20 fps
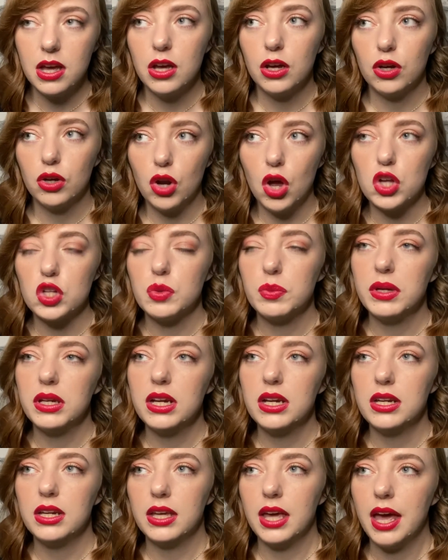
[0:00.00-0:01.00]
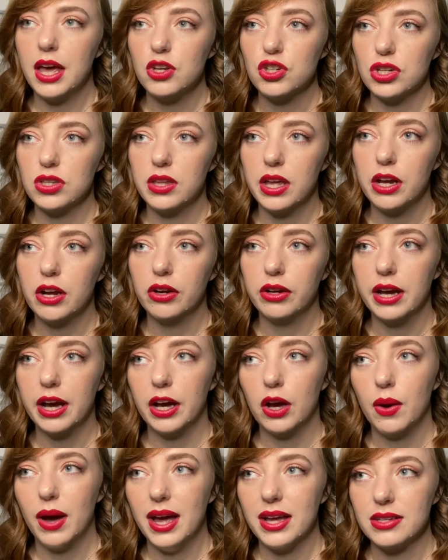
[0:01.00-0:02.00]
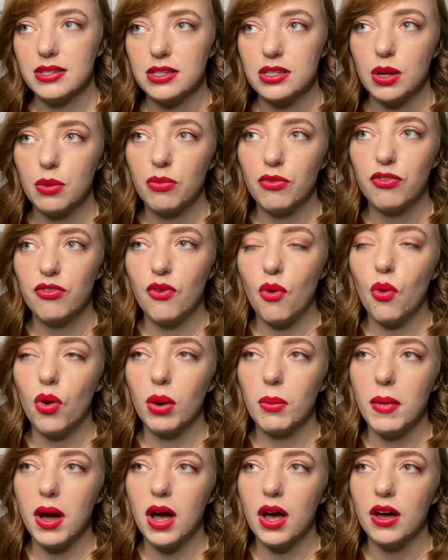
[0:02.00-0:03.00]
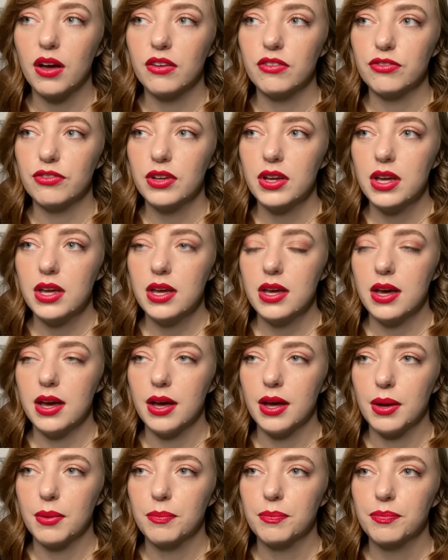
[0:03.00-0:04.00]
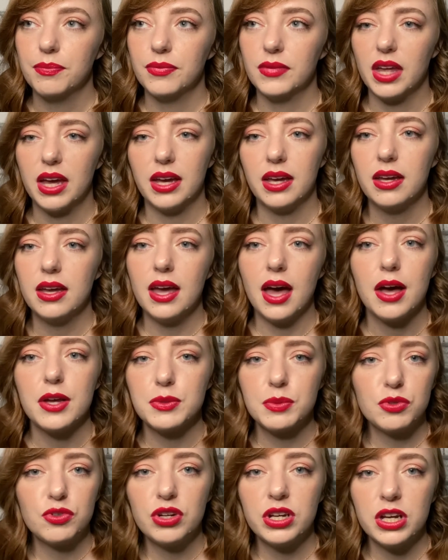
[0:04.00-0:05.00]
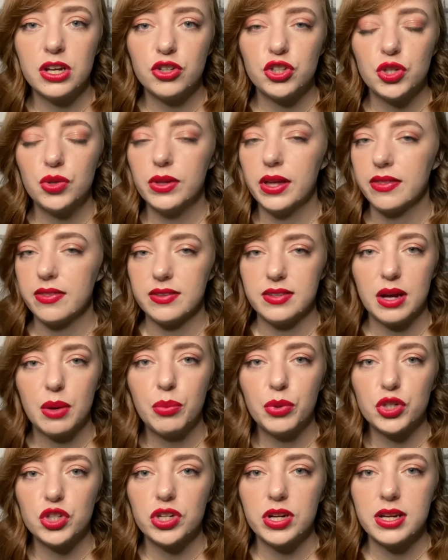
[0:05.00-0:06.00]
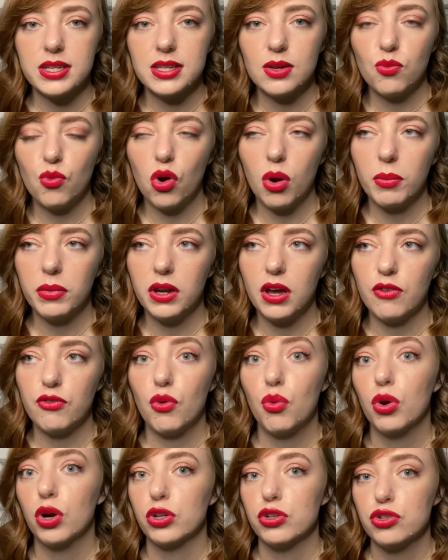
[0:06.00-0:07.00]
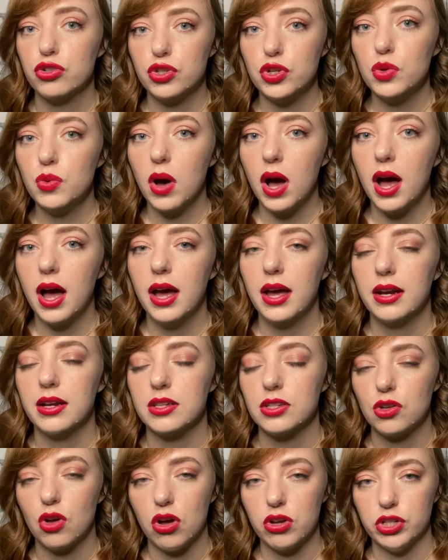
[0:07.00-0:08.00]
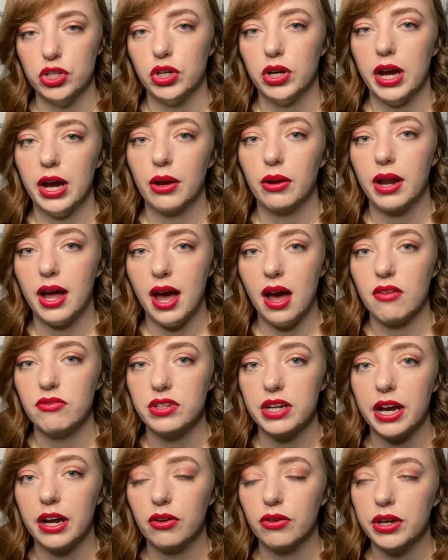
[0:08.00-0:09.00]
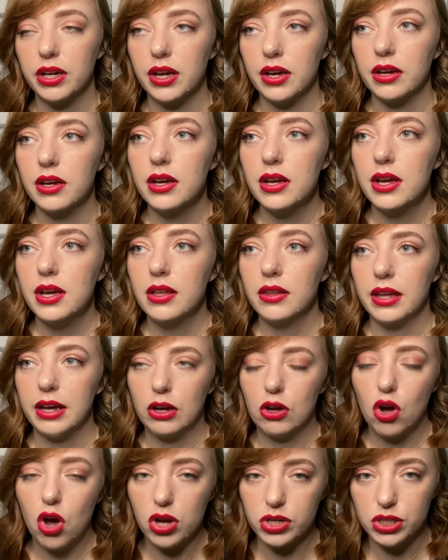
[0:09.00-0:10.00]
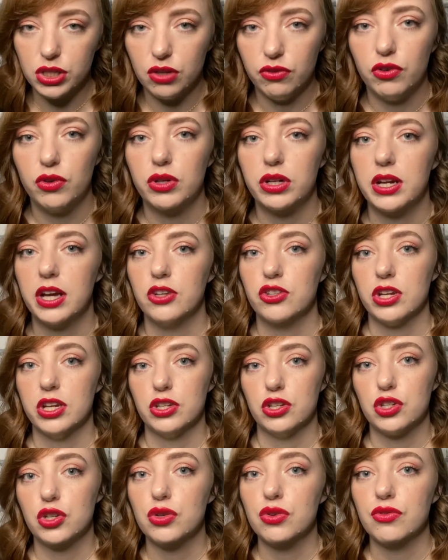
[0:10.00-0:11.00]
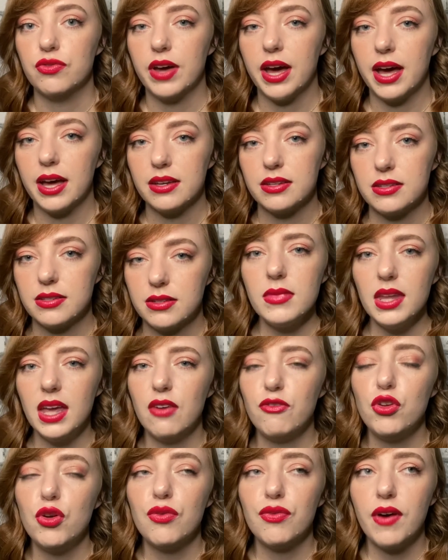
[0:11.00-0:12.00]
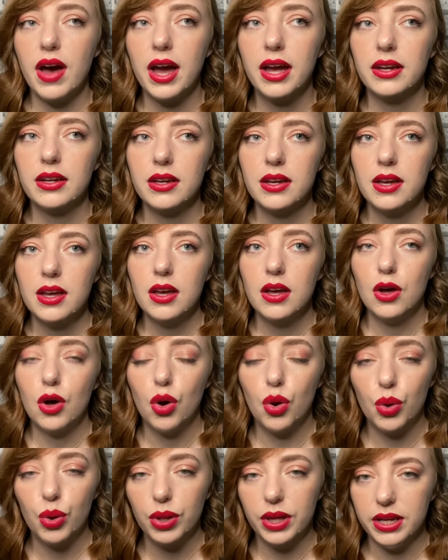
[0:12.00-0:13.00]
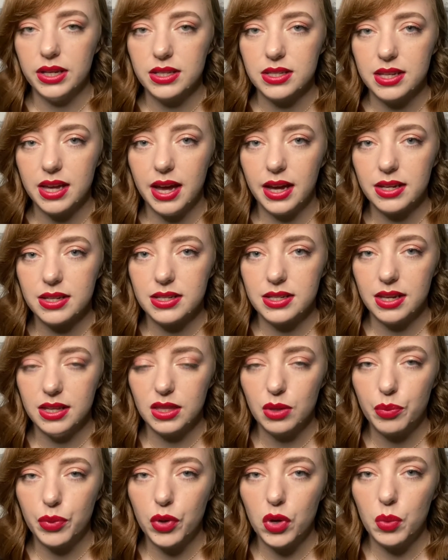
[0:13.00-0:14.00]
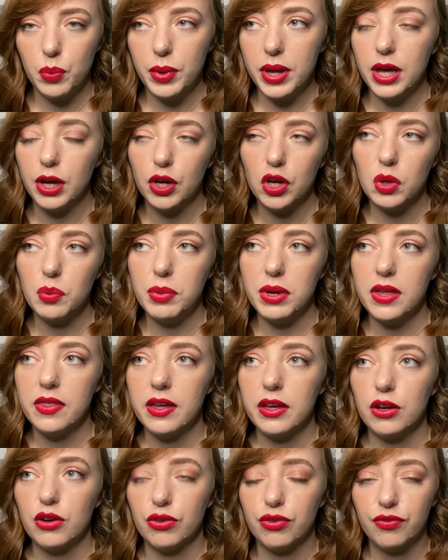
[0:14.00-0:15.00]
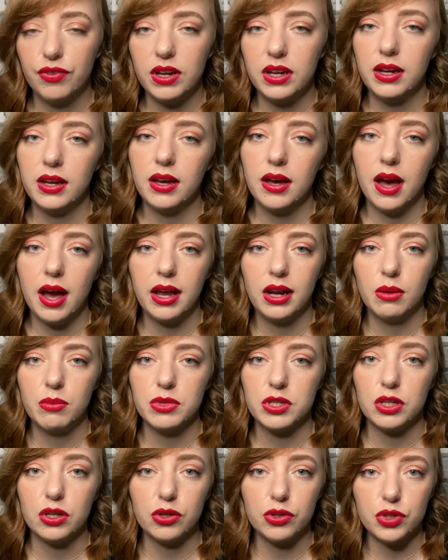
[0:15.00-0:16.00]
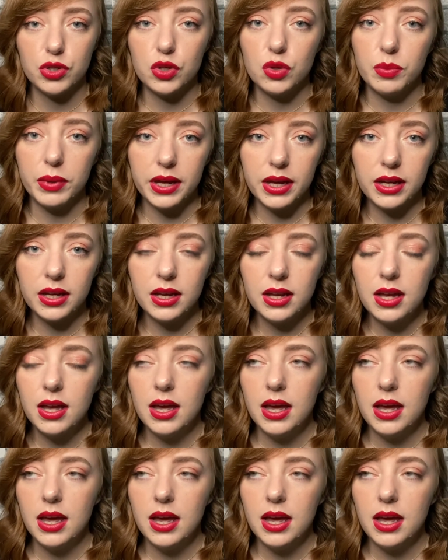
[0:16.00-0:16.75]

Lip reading: Could also be an indication that your gecko has some form of like husbandry issue, like the temperature isn't warm enough or it's too hot and it's causing your gecko to have diarrhea, like causing the food to digest too fast. If you find whole insects in the poop, it could be that you're feeding items that are too big.